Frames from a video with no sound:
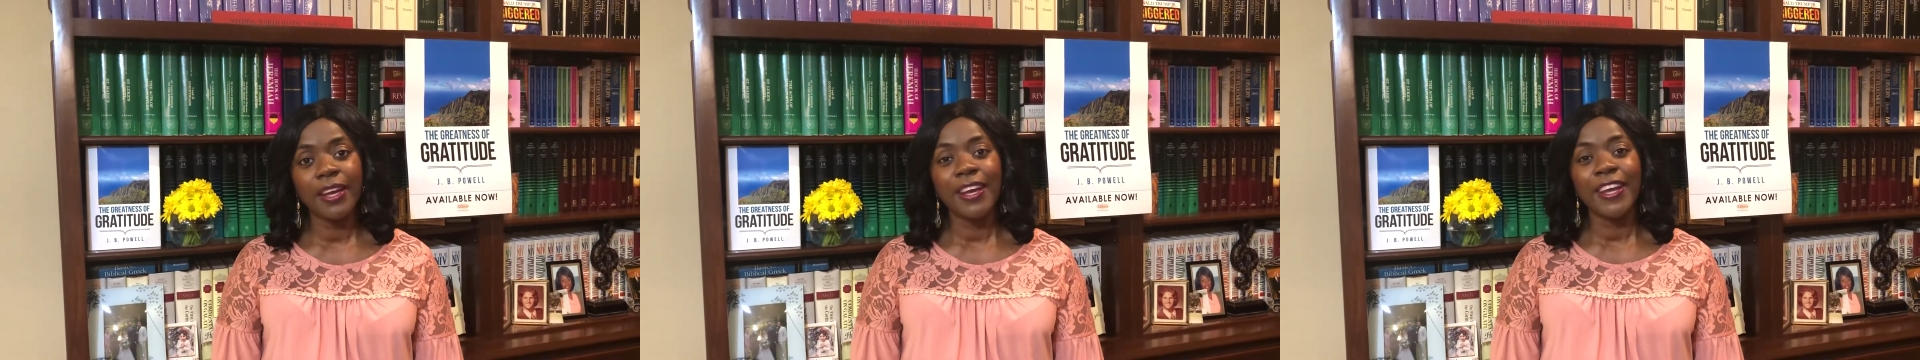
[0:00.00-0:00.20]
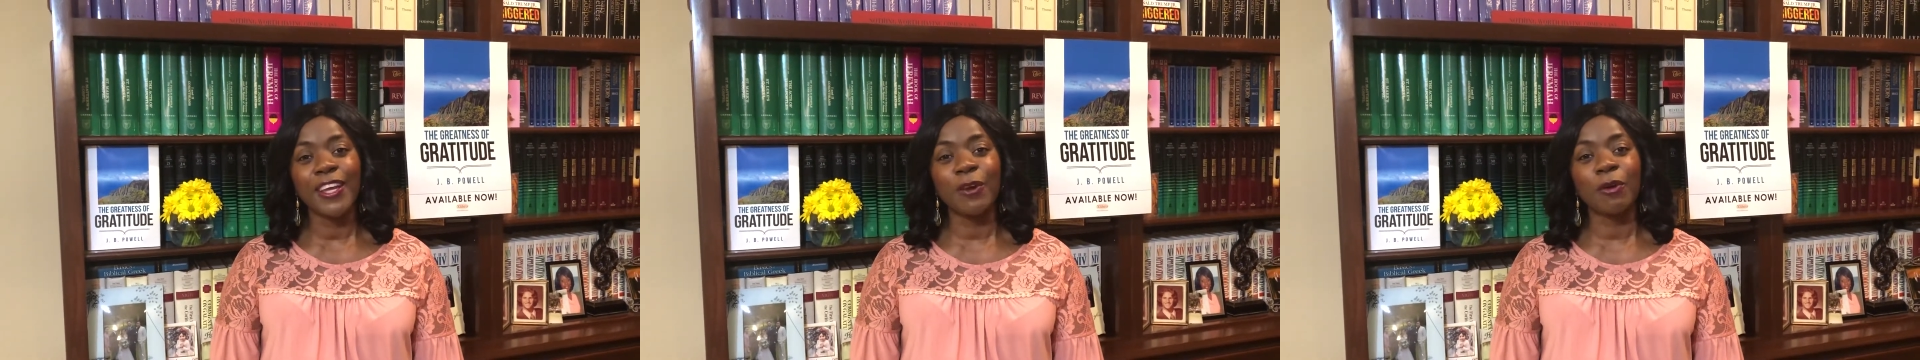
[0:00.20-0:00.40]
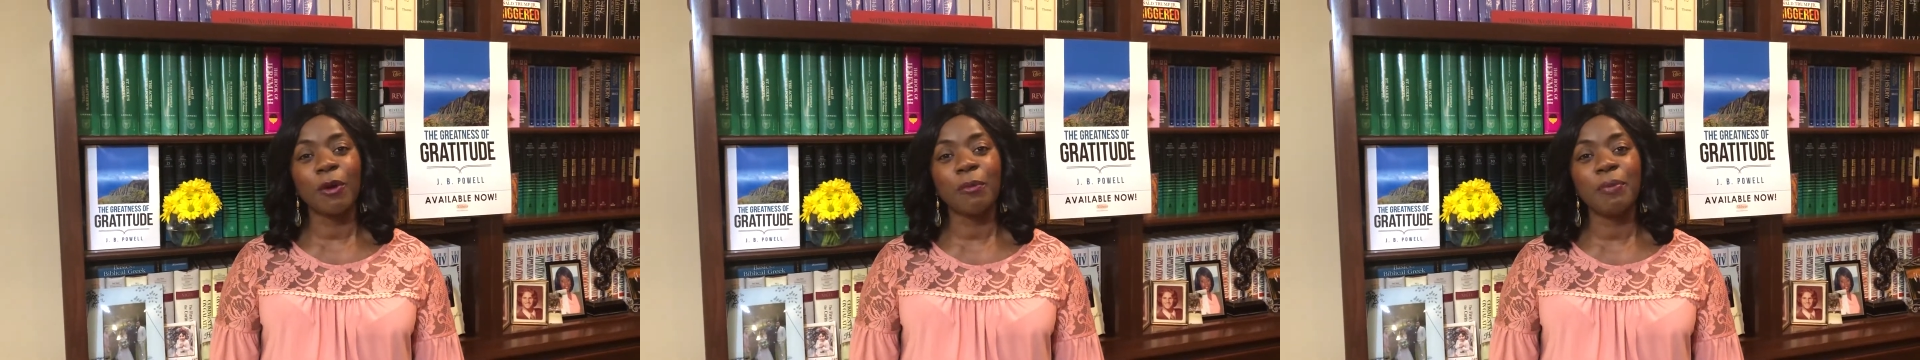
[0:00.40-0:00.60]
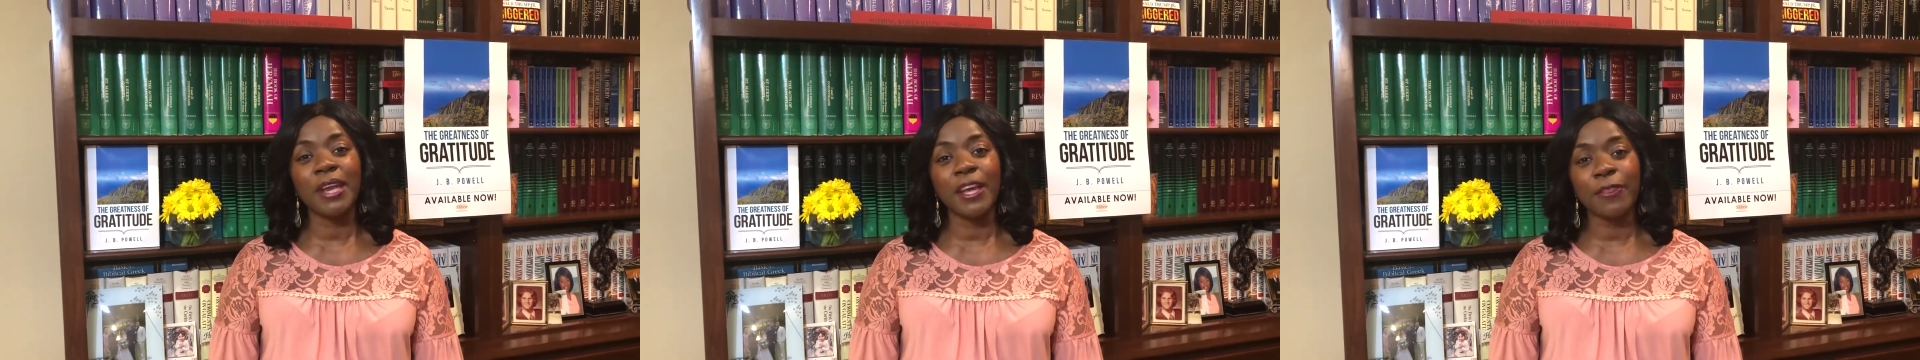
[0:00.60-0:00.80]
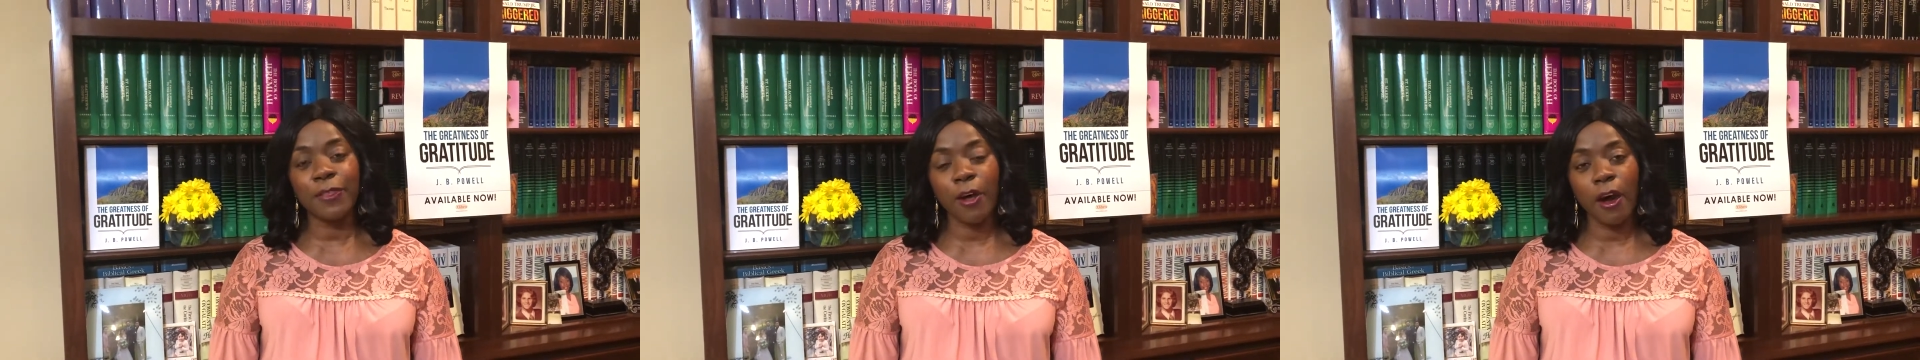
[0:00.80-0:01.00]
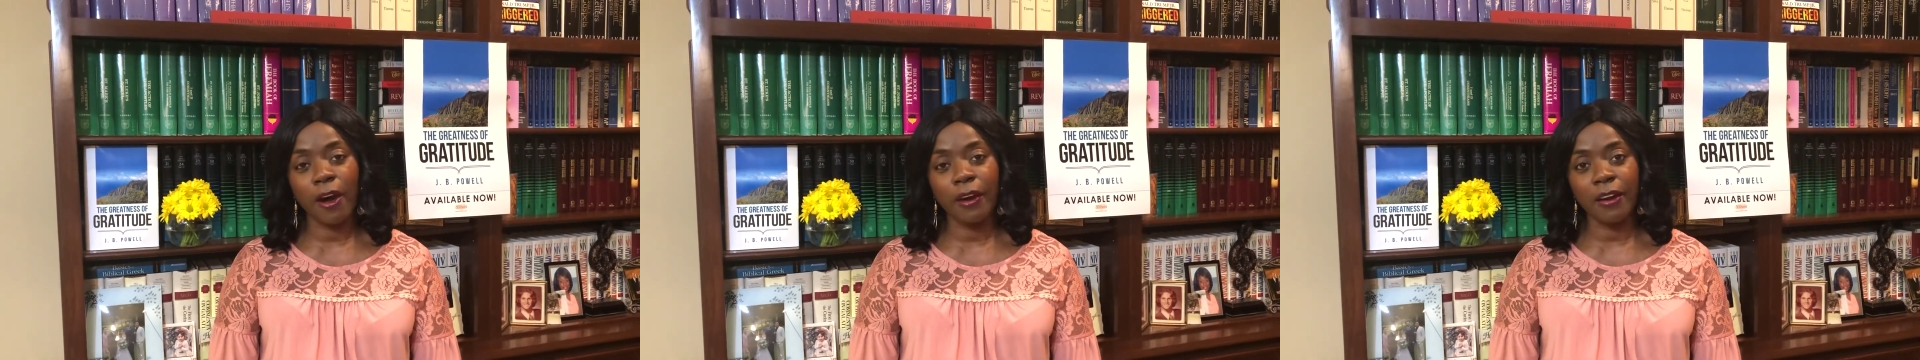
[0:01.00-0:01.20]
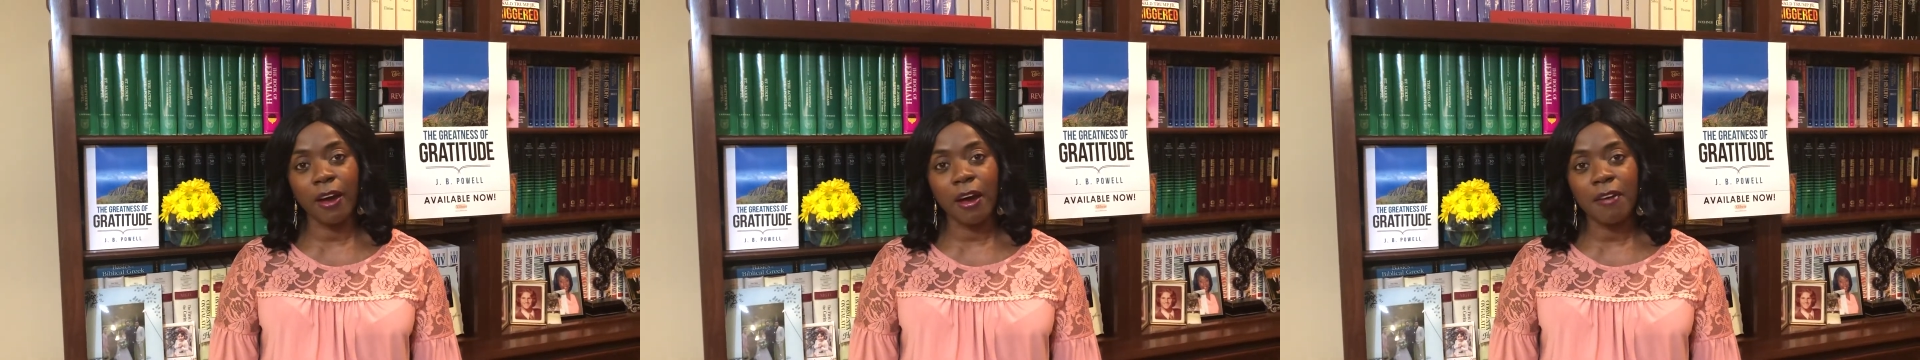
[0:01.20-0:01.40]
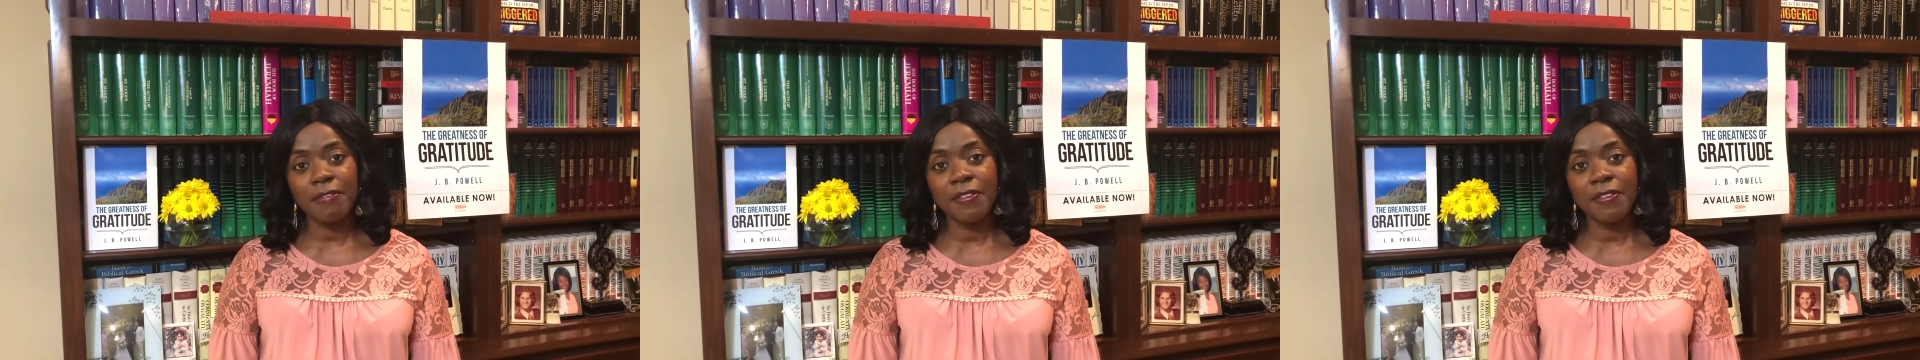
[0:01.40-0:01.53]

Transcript: You are being thought of."